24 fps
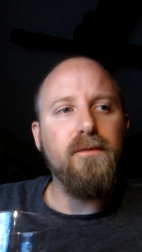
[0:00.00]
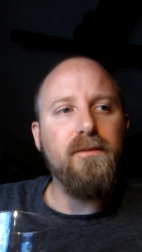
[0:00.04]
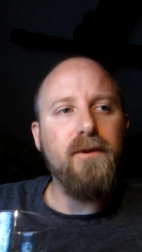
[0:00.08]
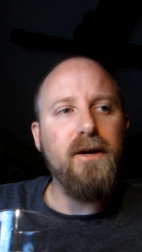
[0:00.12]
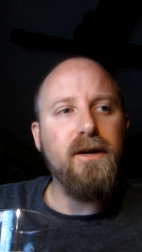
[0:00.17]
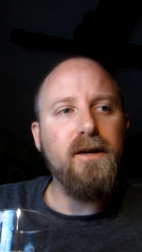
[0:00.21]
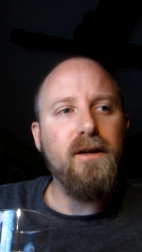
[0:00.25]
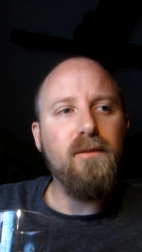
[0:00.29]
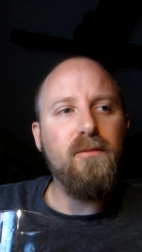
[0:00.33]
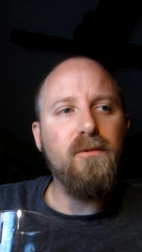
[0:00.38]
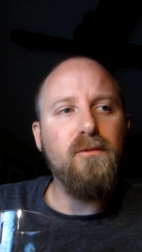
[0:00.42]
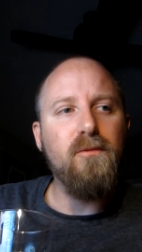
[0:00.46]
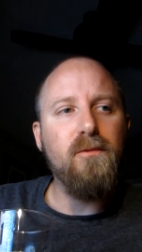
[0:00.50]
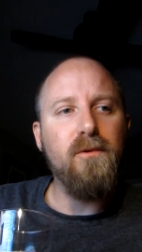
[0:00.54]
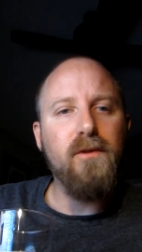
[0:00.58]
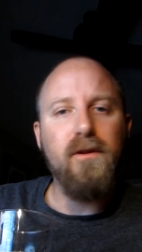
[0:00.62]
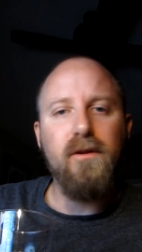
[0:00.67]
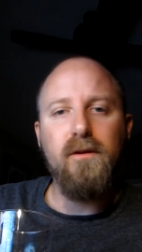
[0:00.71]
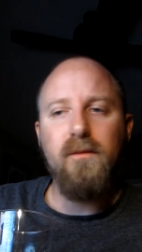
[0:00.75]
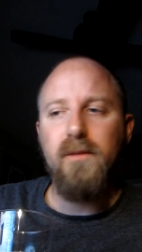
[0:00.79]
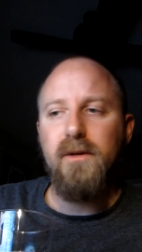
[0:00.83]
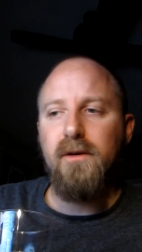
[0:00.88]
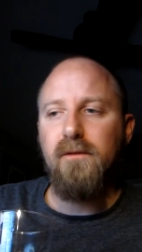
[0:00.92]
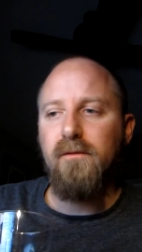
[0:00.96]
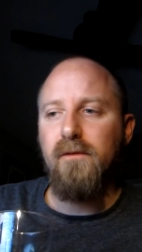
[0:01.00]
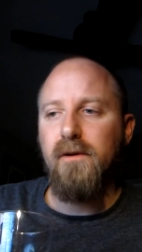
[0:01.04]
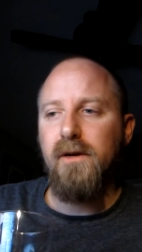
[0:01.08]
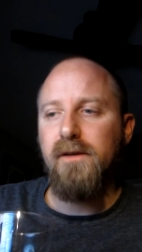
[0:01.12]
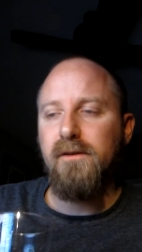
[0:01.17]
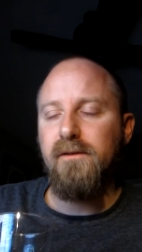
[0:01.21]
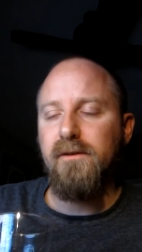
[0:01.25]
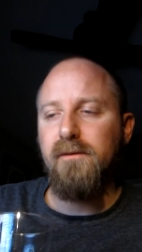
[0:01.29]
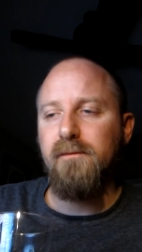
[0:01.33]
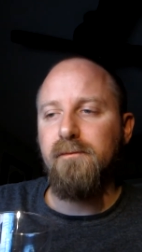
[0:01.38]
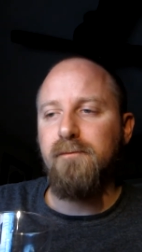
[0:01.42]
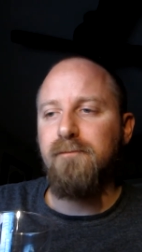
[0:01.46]
Pineapple with a little bit of
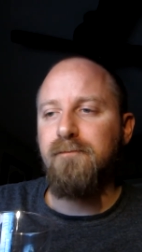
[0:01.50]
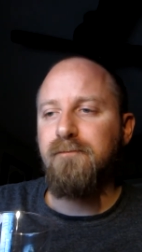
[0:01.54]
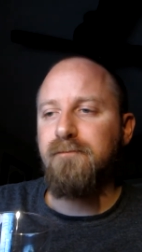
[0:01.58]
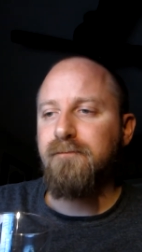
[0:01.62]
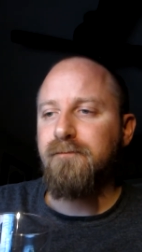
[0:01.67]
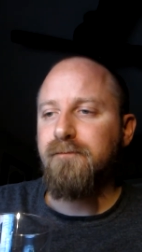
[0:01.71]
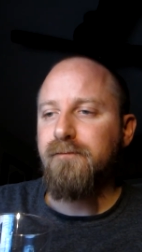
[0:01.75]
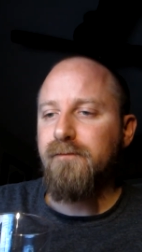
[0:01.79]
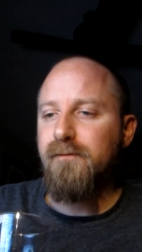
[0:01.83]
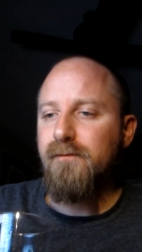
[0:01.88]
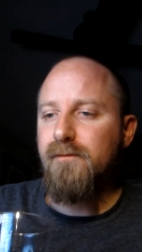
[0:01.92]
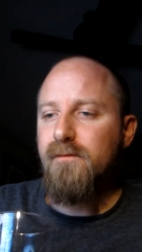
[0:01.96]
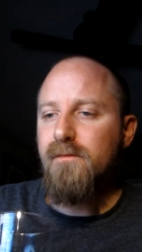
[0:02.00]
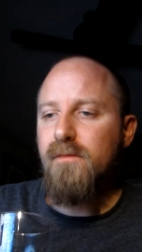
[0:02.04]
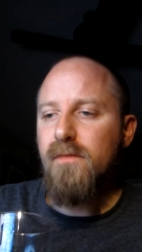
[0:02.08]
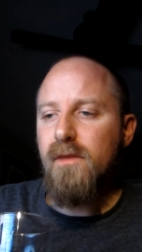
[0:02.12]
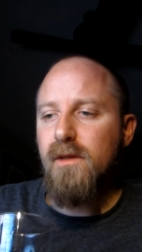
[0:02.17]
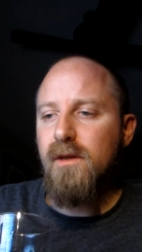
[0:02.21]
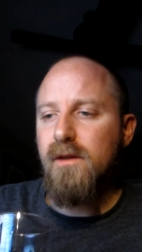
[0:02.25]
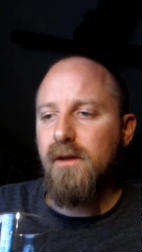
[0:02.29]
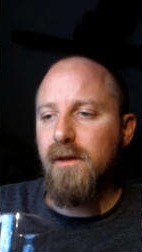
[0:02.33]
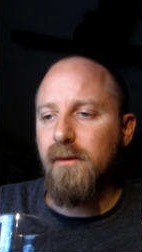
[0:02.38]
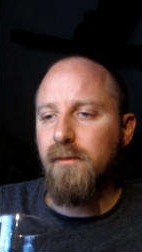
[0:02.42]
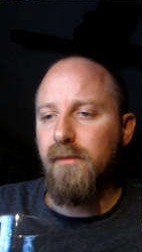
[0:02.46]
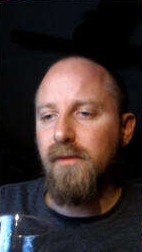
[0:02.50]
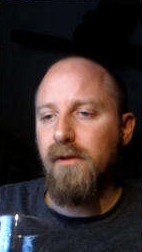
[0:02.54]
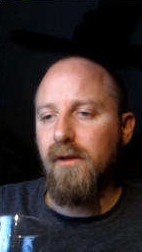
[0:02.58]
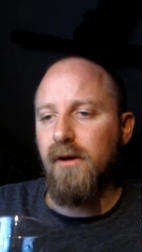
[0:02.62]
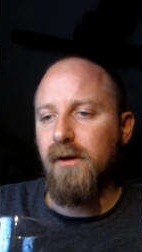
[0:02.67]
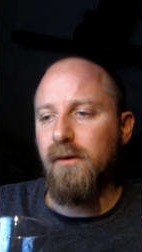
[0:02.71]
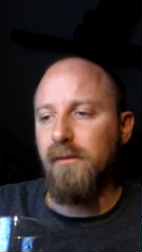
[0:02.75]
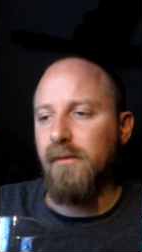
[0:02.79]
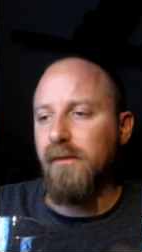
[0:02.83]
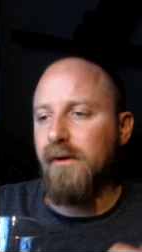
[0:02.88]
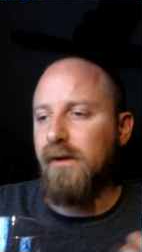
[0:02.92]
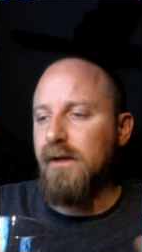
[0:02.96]
raisin and
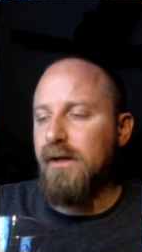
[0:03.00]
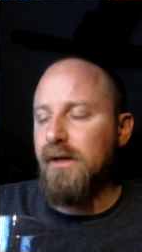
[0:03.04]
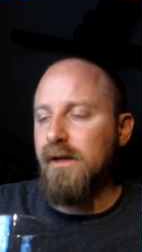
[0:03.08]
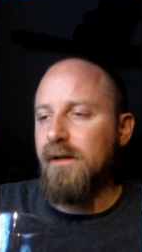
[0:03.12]
plum,